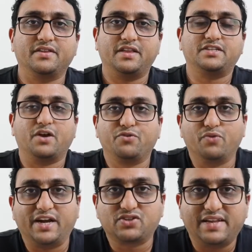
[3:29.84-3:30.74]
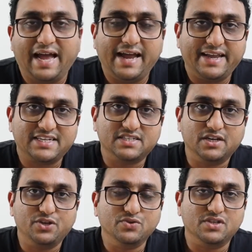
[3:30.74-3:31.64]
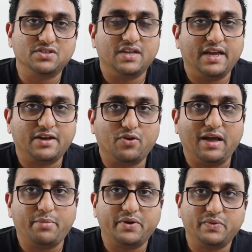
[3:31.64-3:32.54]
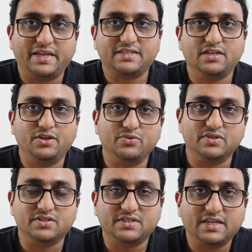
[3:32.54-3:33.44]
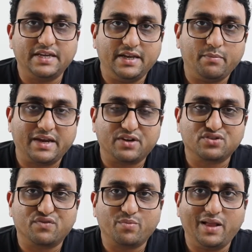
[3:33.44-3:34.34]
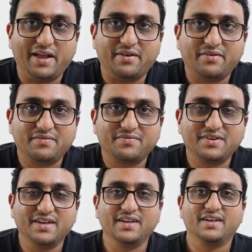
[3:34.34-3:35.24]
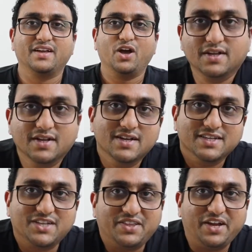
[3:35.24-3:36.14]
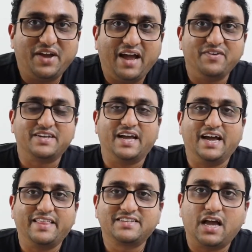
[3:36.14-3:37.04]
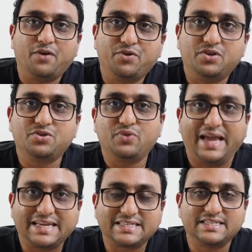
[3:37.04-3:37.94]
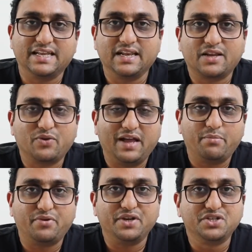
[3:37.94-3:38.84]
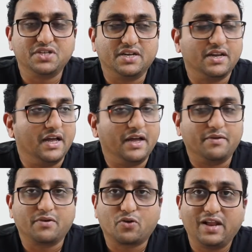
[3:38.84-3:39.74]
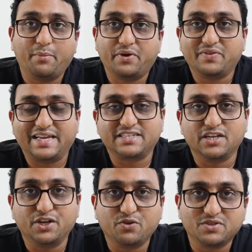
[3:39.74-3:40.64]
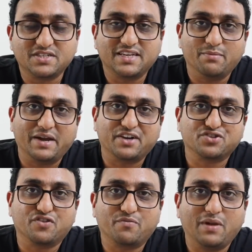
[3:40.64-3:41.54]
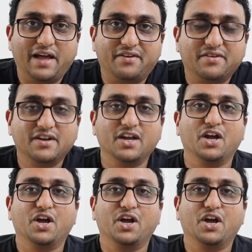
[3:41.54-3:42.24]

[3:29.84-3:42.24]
that's how you actually add external users and collaborate with external users in Microsoft Planner. So there you have it. That's how you do external collaboration, collaborate with external users in Microsoft Planner.